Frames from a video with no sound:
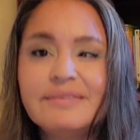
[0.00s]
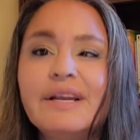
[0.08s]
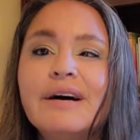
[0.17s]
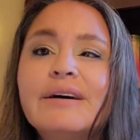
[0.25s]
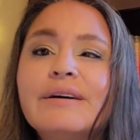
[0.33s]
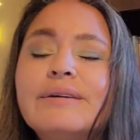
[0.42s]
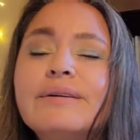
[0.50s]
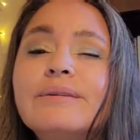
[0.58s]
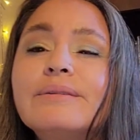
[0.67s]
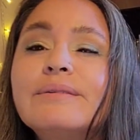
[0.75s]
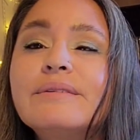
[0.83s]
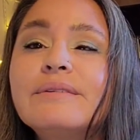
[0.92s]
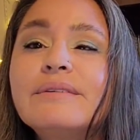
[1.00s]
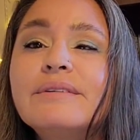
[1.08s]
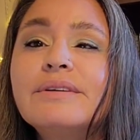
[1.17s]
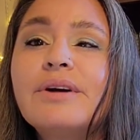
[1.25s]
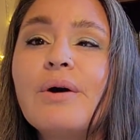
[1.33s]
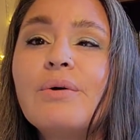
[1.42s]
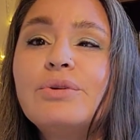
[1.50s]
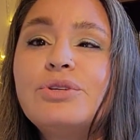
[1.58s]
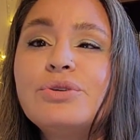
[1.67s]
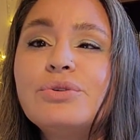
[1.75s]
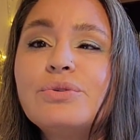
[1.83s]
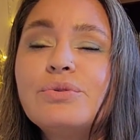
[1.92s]
No. Go
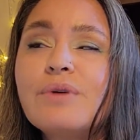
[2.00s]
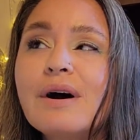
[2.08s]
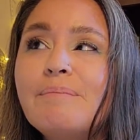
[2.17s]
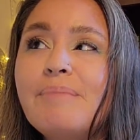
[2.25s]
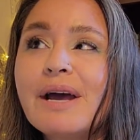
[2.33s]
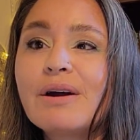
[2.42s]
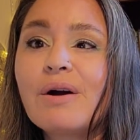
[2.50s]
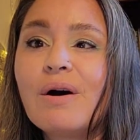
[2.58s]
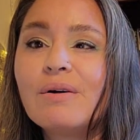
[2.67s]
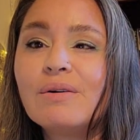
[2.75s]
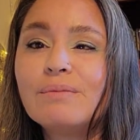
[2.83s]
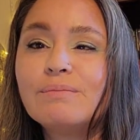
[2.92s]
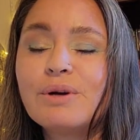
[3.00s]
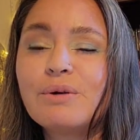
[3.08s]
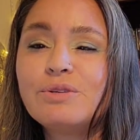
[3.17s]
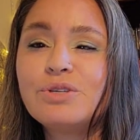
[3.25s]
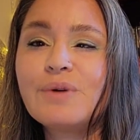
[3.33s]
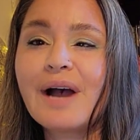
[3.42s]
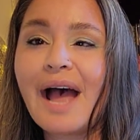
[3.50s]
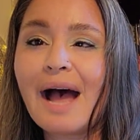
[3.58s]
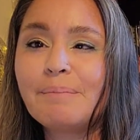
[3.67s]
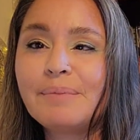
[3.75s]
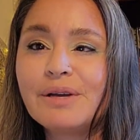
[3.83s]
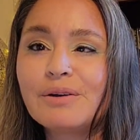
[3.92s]
do a better home. Go do a
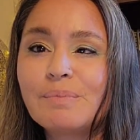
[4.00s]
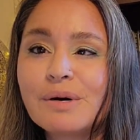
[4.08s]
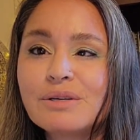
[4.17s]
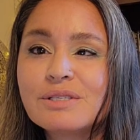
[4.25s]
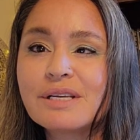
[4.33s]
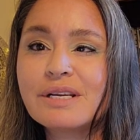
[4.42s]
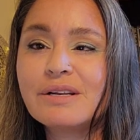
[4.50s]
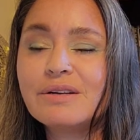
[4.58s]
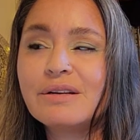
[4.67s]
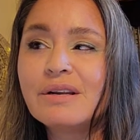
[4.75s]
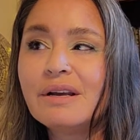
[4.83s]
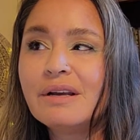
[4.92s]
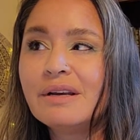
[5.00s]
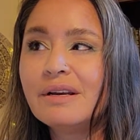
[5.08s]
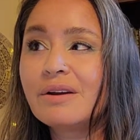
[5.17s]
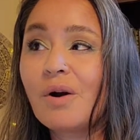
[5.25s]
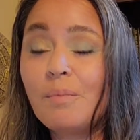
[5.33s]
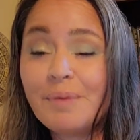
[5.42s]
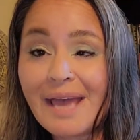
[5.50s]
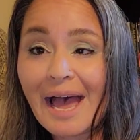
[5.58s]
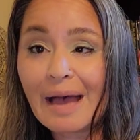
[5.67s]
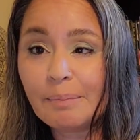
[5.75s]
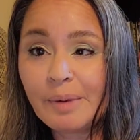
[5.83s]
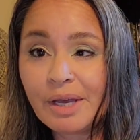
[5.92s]
happier person. Go be
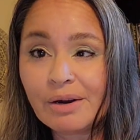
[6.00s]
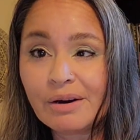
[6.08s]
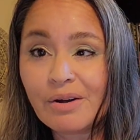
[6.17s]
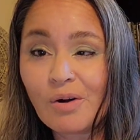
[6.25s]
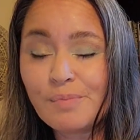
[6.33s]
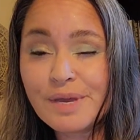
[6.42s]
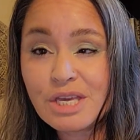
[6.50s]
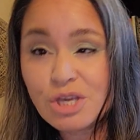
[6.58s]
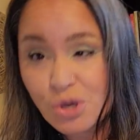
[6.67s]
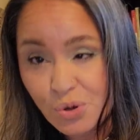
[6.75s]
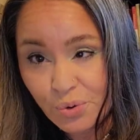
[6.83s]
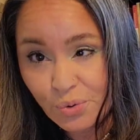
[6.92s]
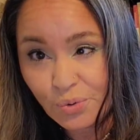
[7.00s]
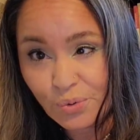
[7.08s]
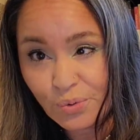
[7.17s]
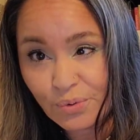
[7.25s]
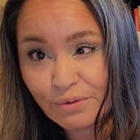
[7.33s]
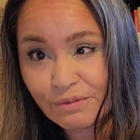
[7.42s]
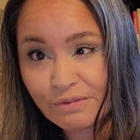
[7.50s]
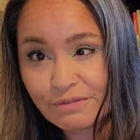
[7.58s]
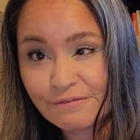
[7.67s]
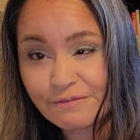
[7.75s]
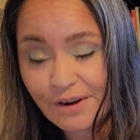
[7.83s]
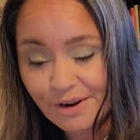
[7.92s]
happier. Go be you
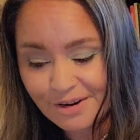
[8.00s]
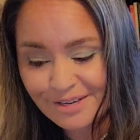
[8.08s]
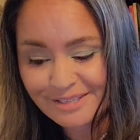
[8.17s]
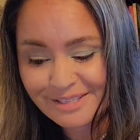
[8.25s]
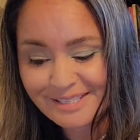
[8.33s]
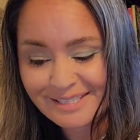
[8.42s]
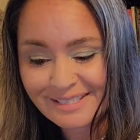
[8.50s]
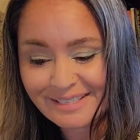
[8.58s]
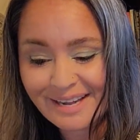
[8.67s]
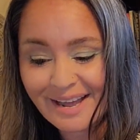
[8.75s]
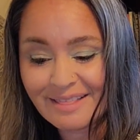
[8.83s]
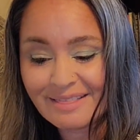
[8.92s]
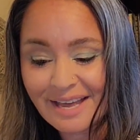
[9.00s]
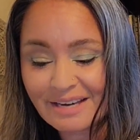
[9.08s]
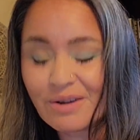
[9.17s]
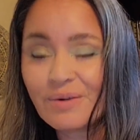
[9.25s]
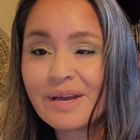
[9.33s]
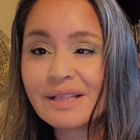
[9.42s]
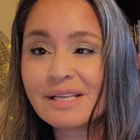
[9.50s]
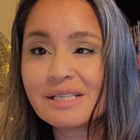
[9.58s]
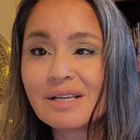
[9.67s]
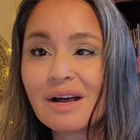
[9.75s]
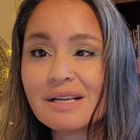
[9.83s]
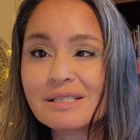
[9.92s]
first. And then go get
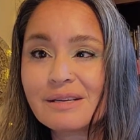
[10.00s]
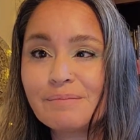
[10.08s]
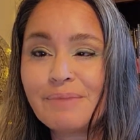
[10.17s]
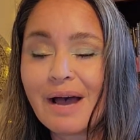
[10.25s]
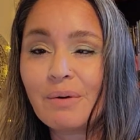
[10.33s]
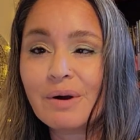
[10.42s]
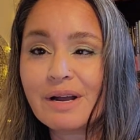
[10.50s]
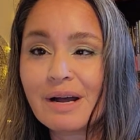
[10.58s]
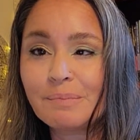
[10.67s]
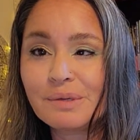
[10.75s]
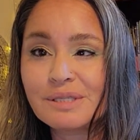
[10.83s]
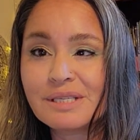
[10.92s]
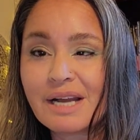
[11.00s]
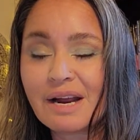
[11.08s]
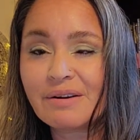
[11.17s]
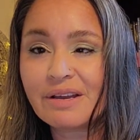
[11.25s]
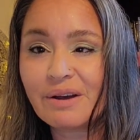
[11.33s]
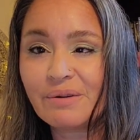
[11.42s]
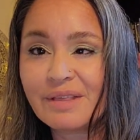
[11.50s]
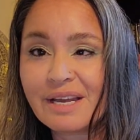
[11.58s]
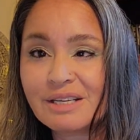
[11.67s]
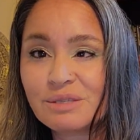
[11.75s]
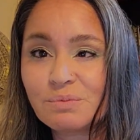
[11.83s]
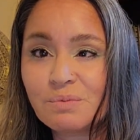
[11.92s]
this awesome power couple scenario
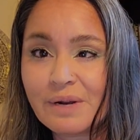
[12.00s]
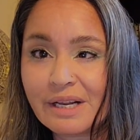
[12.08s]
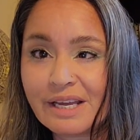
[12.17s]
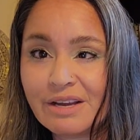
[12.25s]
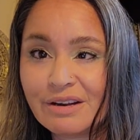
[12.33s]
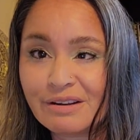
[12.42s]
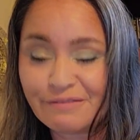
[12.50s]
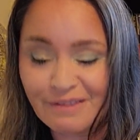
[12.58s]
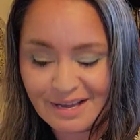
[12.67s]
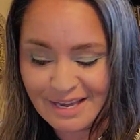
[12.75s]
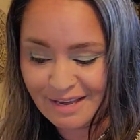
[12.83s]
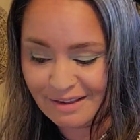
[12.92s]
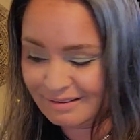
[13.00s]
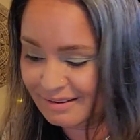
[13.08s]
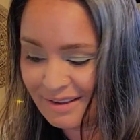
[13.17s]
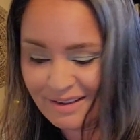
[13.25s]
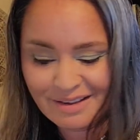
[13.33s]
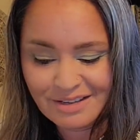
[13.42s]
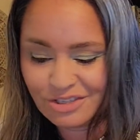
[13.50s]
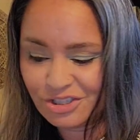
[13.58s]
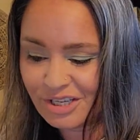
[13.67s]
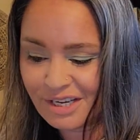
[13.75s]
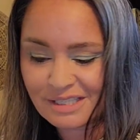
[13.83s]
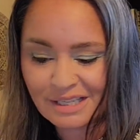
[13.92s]
that is really going to fucking
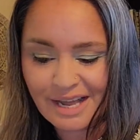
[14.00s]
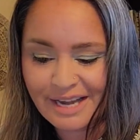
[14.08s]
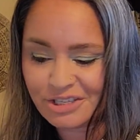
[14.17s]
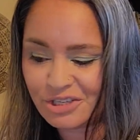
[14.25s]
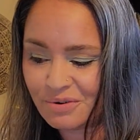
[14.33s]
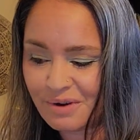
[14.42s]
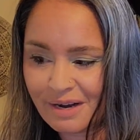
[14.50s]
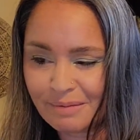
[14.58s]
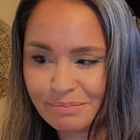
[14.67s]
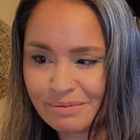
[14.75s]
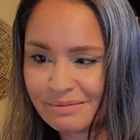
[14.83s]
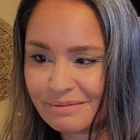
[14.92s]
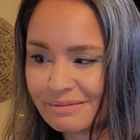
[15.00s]
just light you up